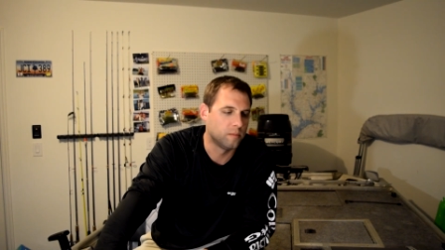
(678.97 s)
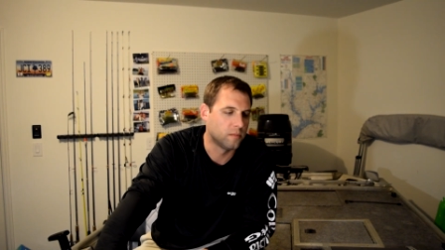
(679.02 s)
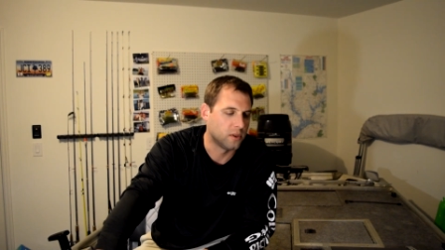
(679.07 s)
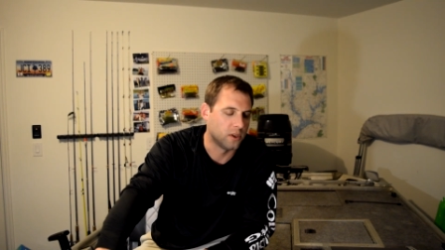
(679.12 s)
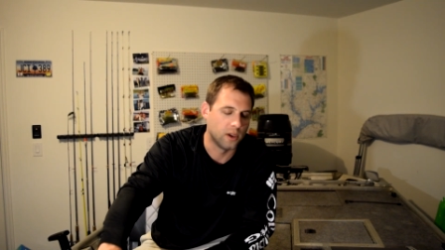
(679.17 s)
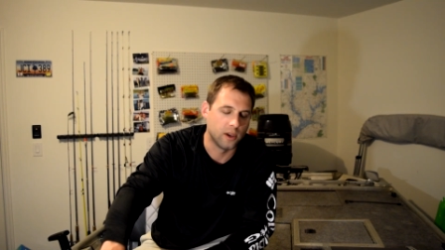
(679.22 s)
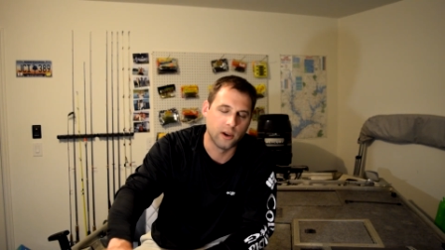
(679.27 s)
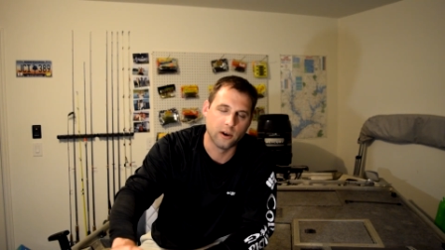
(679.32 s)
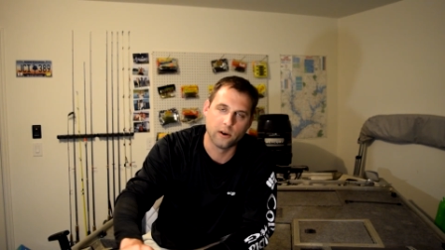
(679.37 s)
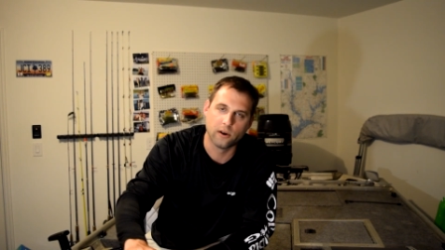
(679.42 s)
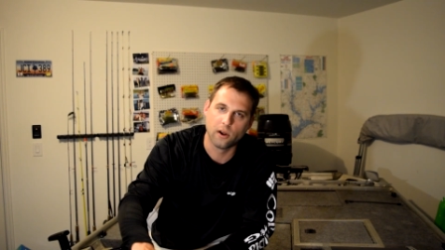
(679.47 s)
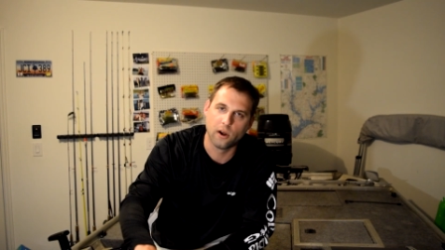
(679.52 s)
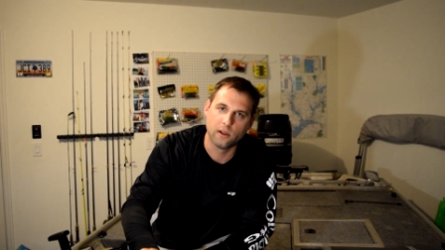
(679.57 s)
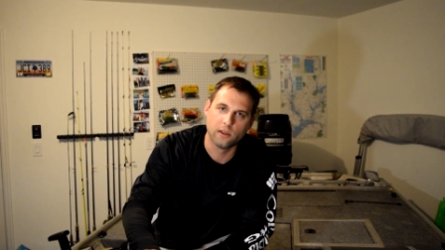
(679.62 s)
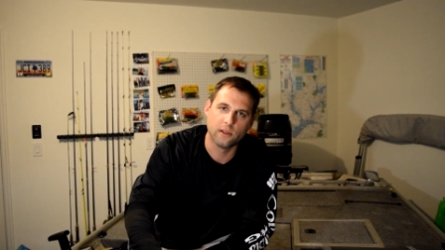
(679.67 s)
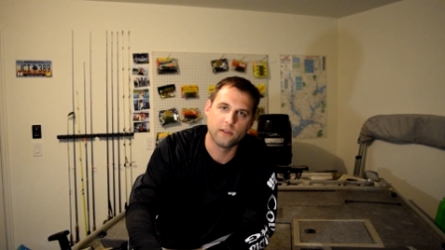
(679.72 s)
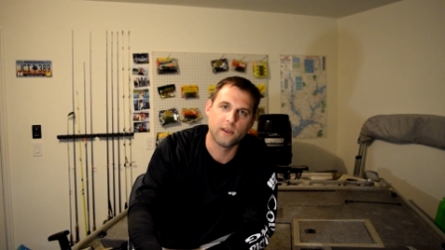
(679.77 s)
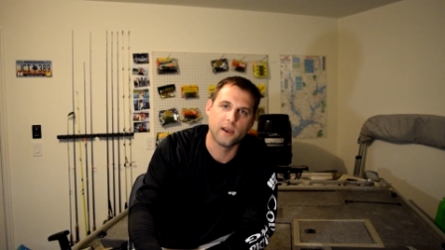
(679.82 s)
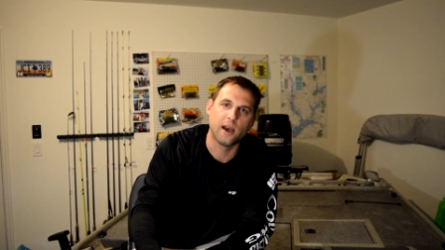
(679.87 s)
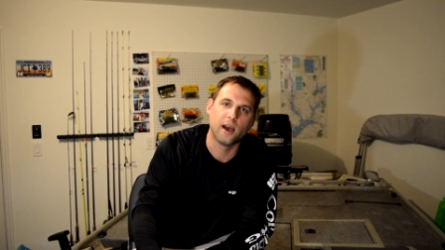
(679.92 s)
You hear it
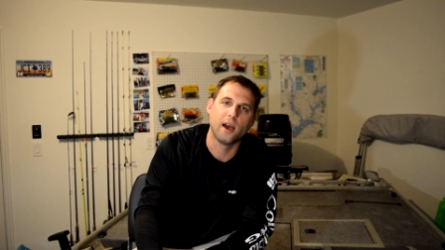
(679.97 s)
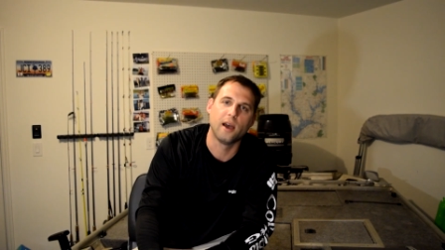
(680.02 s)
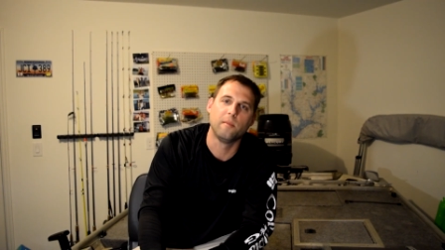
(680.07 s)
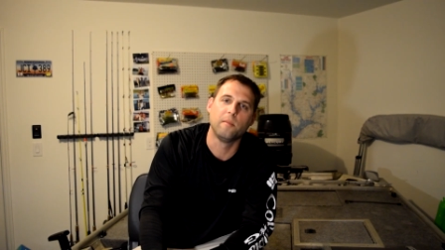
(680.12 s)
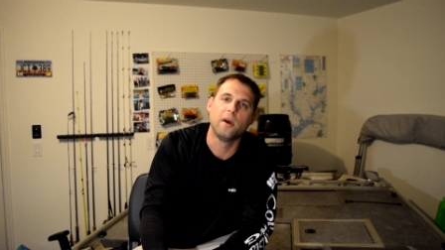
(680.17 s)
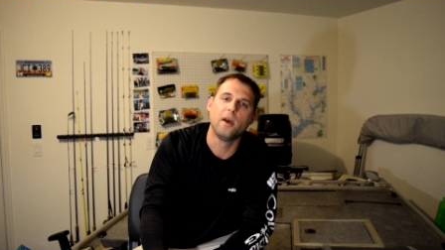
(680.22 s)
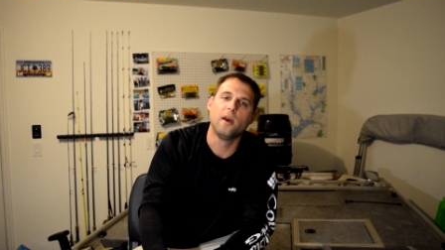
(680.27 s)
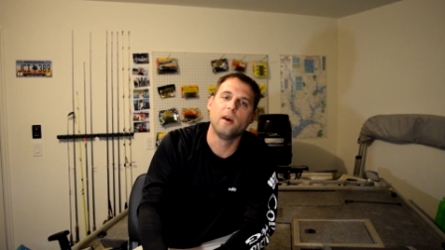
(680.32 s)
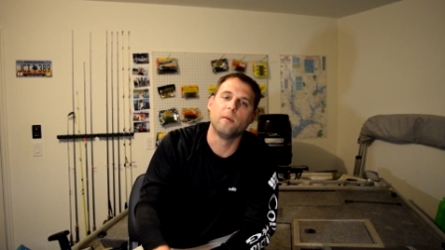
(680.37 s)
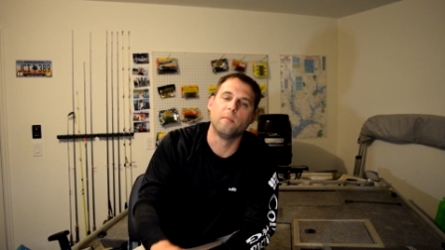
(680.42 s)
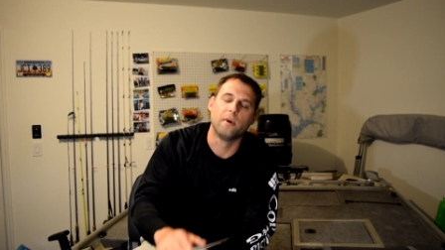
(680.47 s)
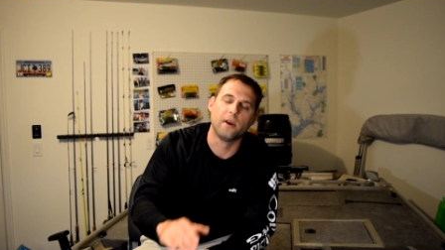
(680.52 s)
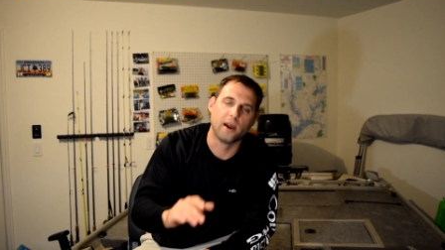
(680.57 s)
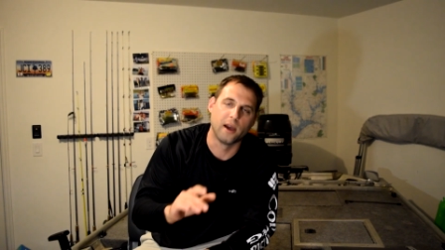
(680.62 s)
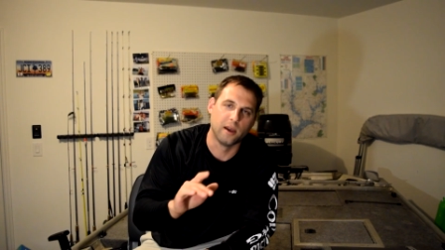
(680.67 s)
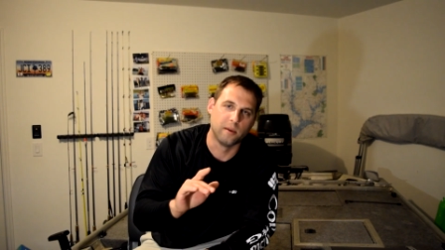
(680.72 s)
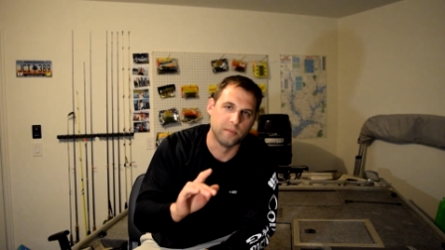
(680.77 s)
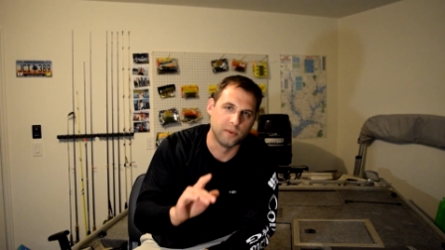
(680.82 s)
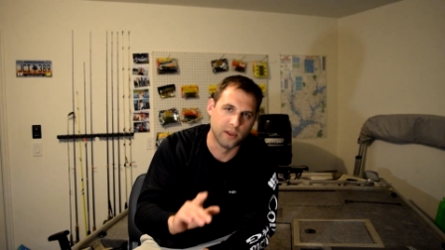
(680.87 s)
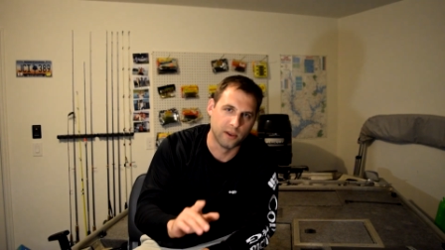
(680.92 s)
all the time, but
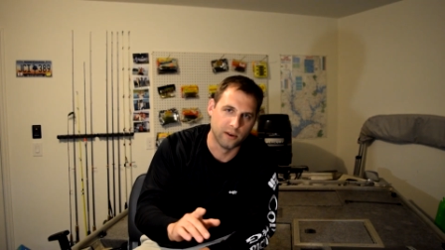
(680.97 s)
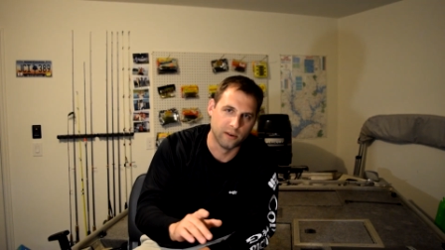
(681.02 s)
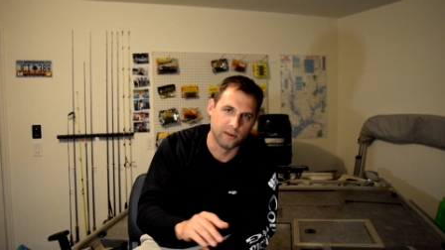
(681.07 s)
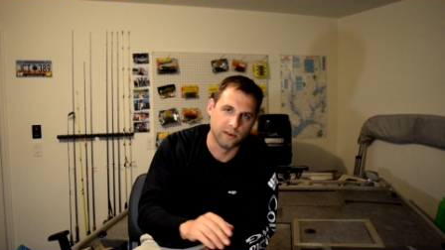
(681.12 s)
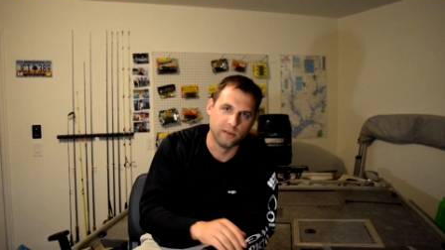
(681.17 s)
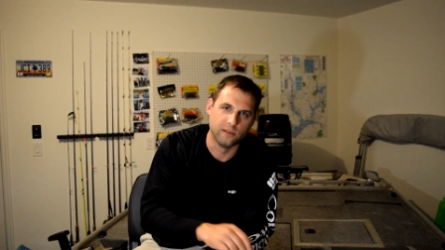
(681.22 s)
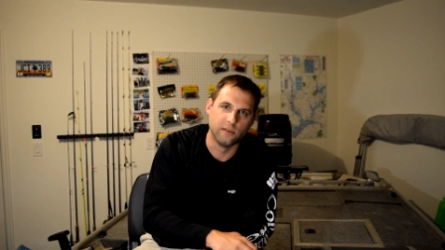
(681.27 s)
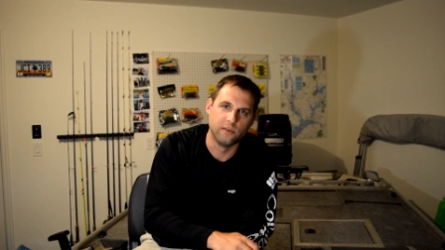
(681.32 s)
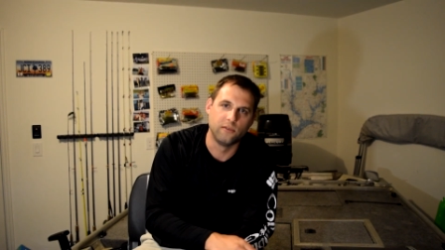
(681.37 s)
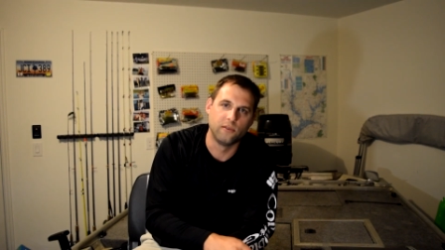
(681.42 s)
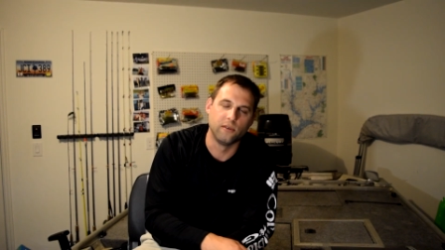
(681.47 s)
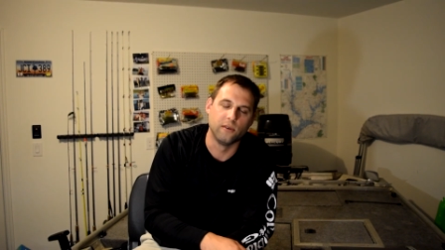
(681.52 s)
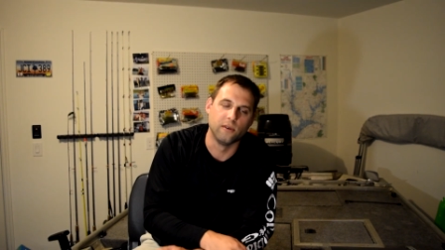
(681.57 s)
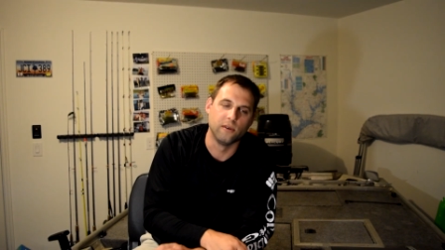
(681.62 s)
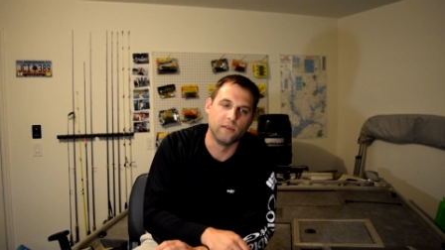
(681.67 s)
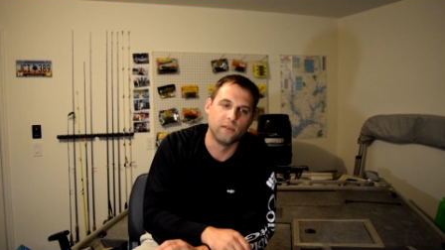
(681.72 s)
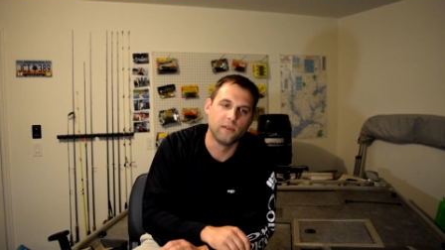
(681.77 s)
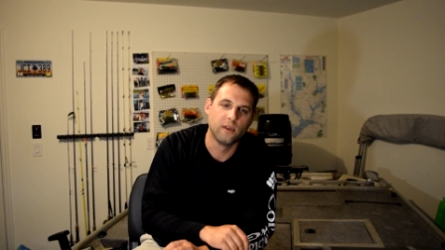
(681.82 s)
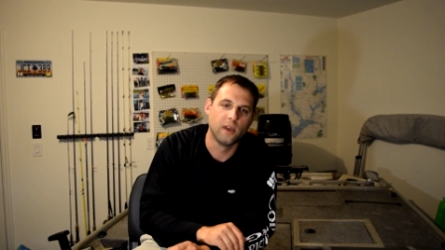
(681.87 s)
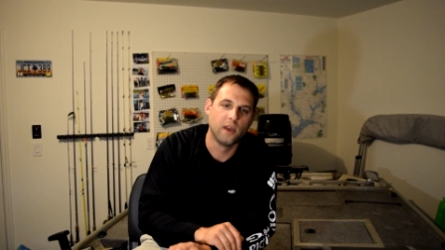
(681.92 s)
I am telling you the truth.